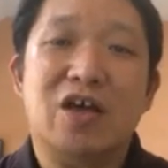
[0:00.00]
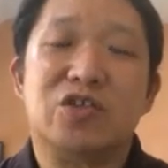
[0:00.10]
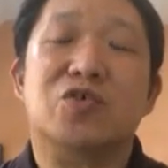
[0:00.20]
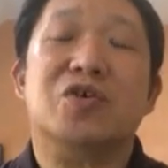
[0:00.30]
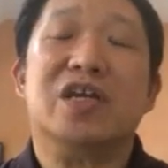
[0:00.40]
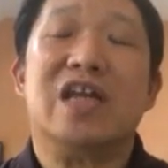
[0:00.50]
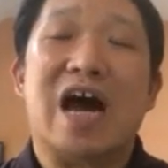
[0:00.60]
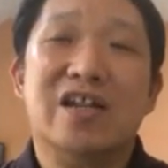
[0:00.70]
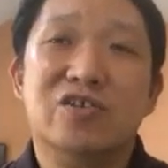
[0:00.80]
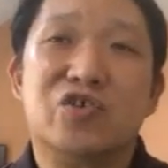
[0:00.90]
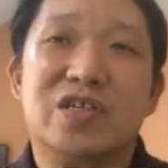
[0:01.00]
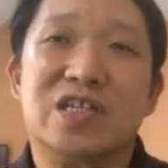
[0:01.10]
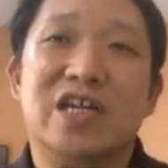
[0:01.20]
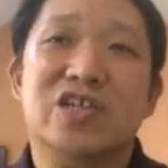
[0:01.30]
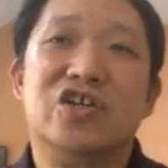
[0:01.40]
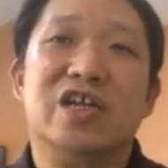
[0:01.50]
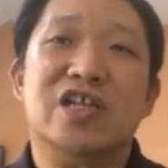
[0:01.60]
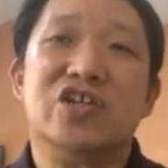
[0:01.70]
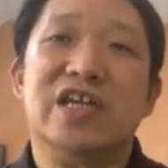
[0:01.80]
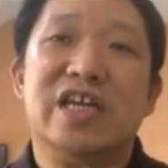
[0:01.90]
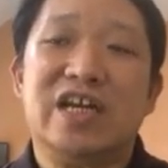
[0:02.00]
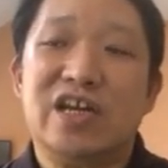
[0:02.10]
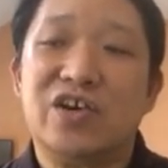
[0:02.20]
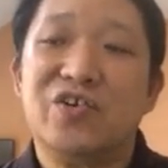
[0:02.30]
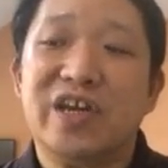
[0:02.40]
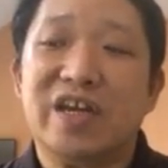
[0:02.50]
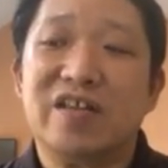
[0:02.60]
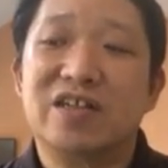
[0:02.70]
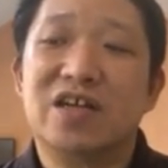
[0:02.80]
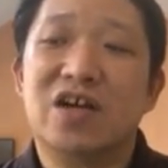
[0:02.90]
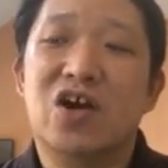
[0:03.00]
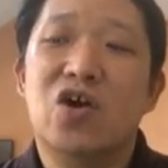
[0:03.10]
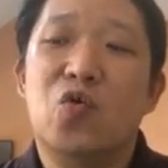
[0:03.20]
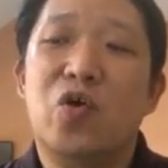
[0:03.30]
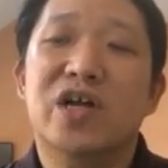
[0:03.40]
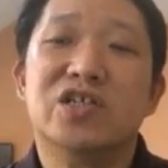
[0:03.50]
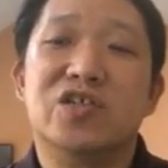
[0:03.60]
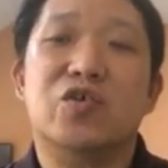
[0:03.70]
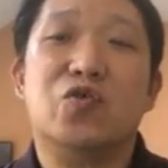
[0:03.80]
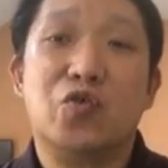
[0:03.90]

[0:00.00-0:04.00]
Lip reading: So in other translation, actually in Greek, wash your